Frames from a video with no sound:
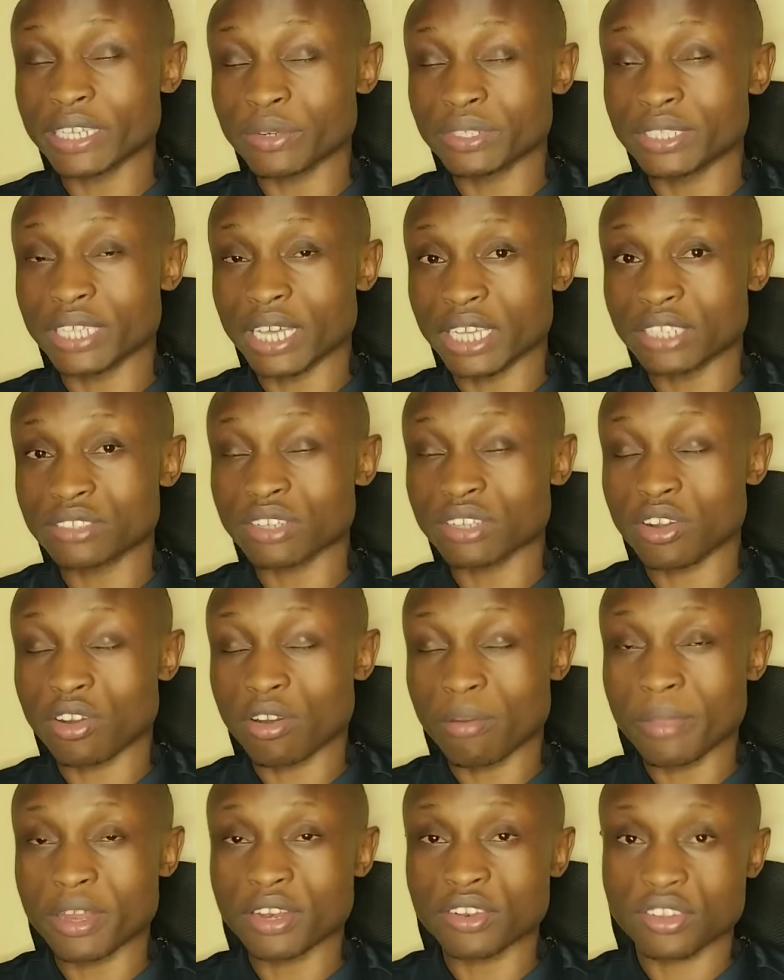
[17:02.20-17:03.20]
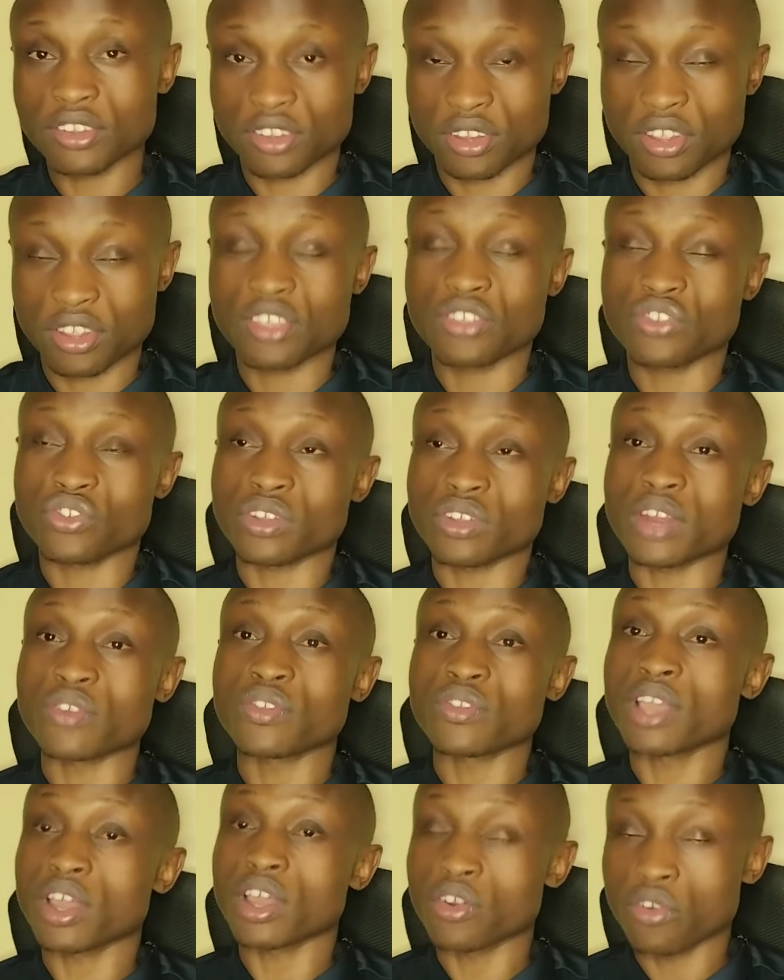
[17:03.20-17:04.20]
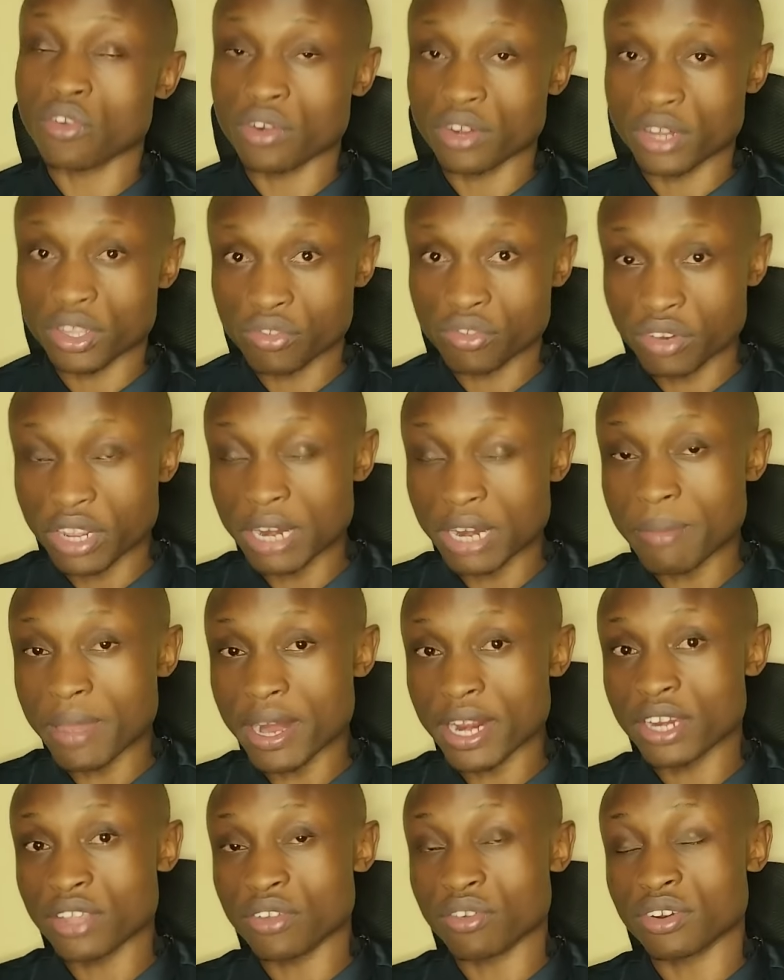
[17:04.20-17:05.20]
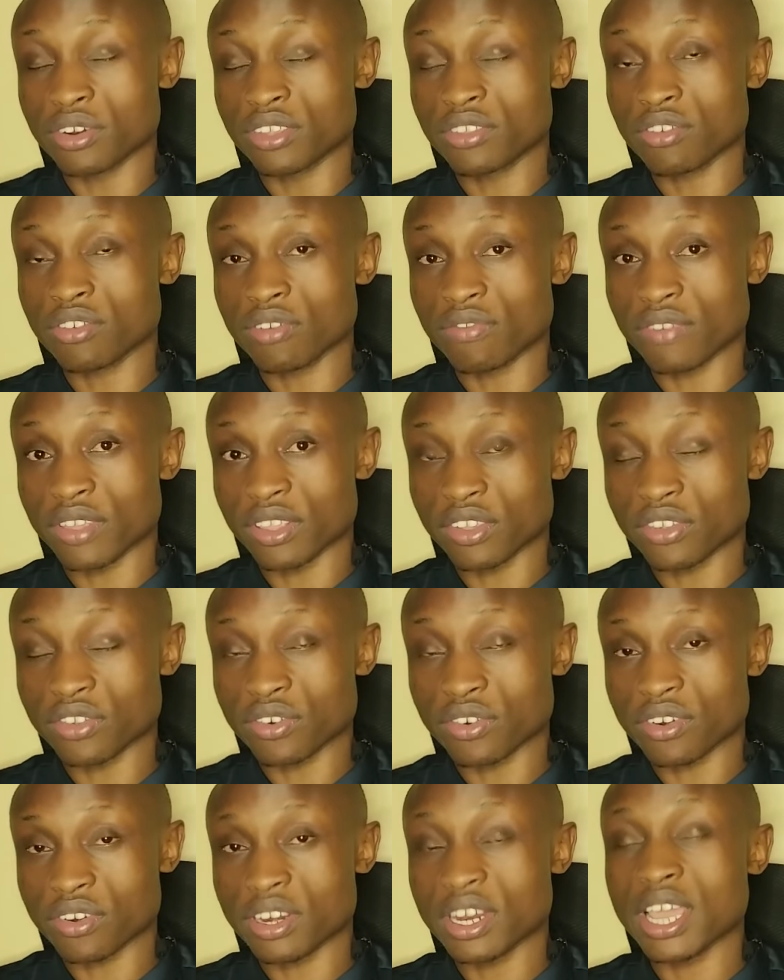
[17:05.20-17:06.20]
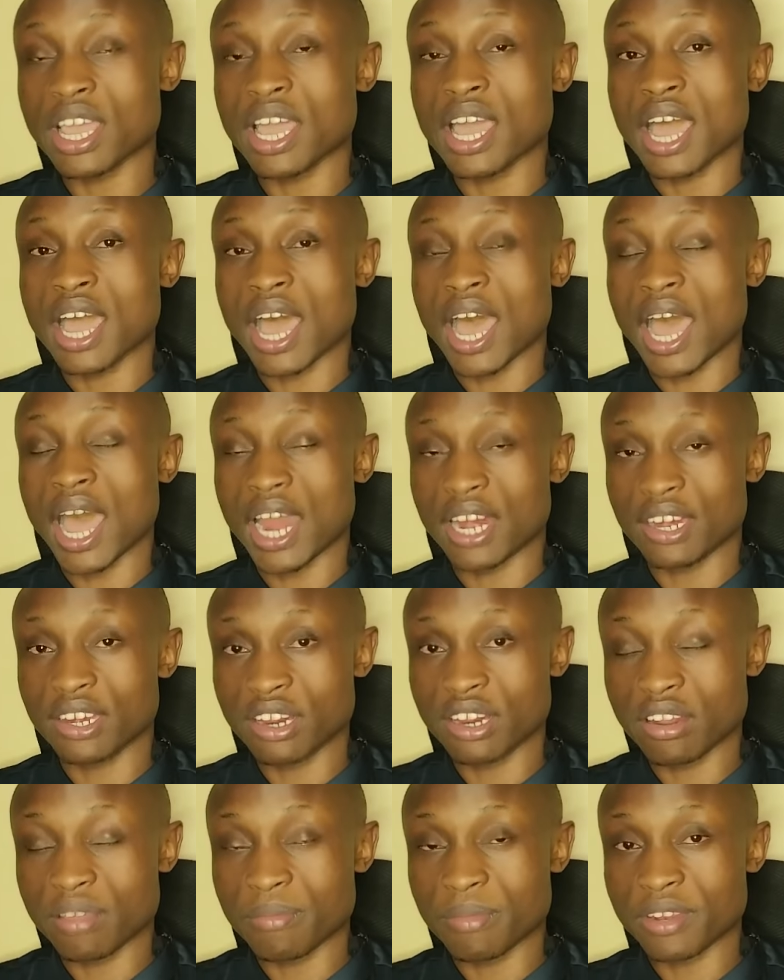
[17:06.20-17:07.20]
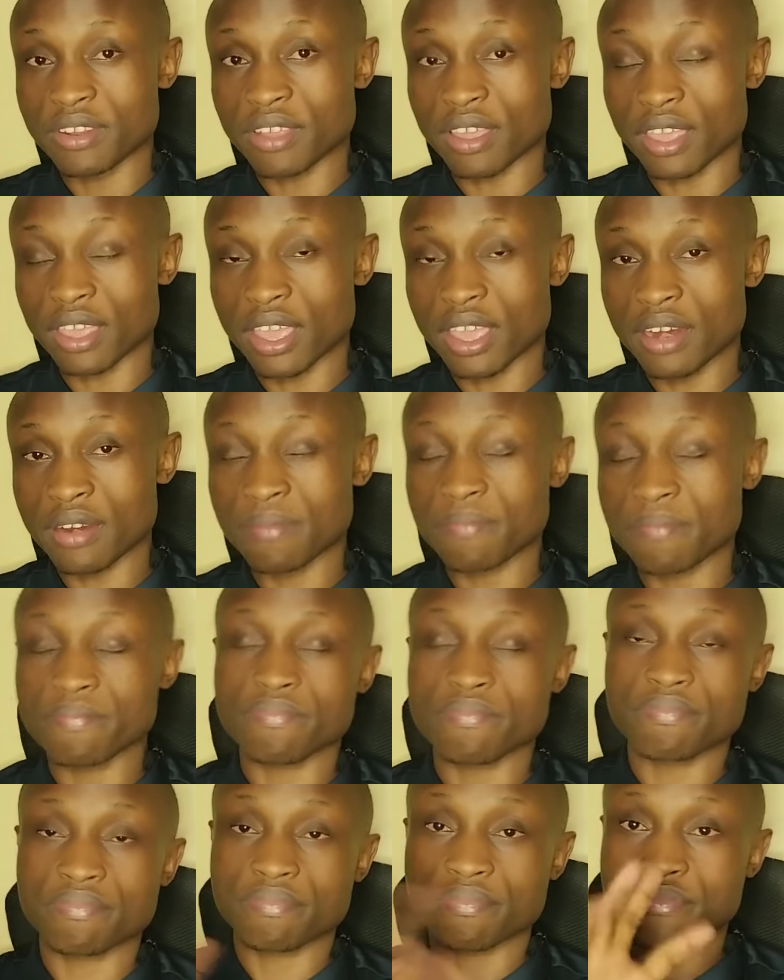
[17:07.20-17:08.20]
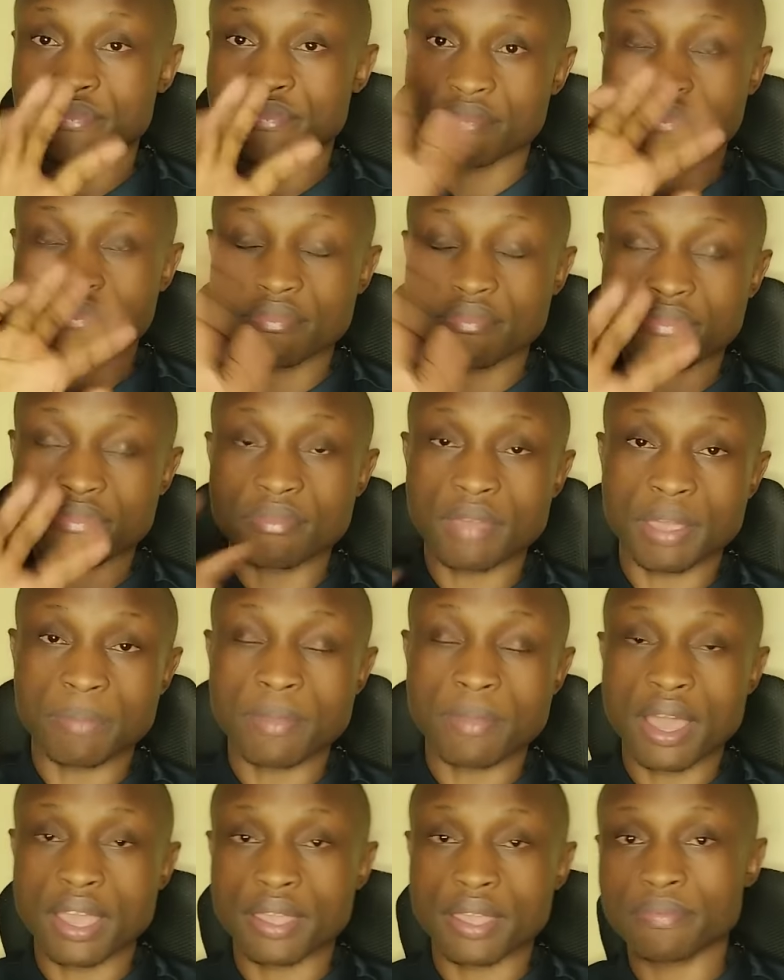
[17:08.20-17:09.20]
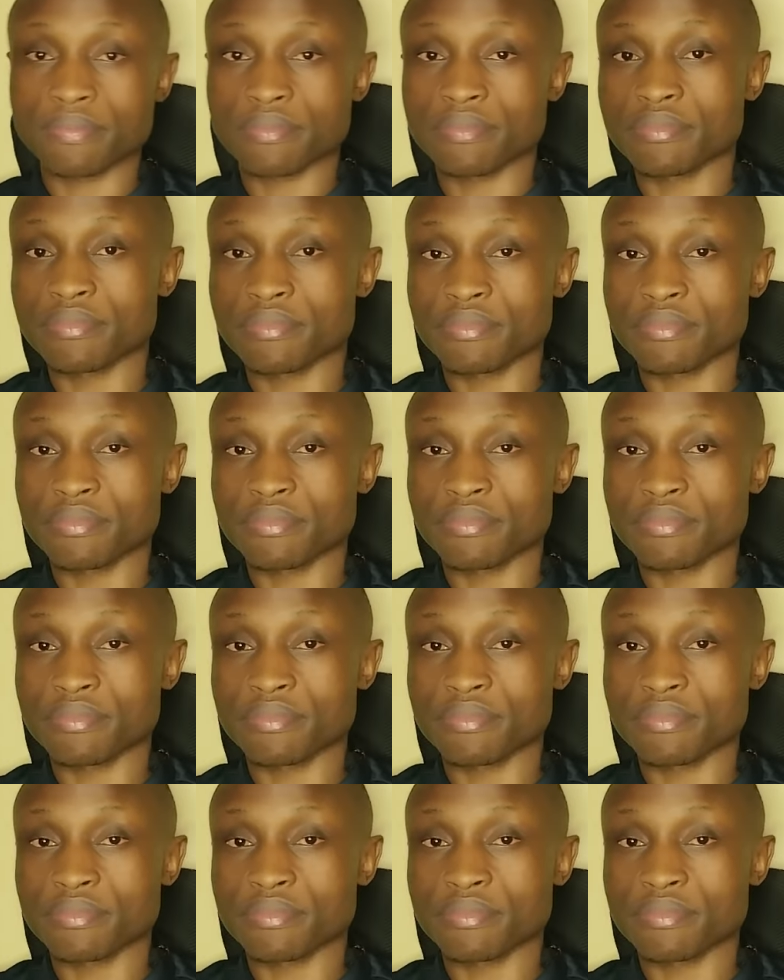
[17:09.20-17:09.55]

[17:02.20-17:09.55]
share with us your comment so that we can continue deliberating on this conversation. Until we meet again, bye-bye.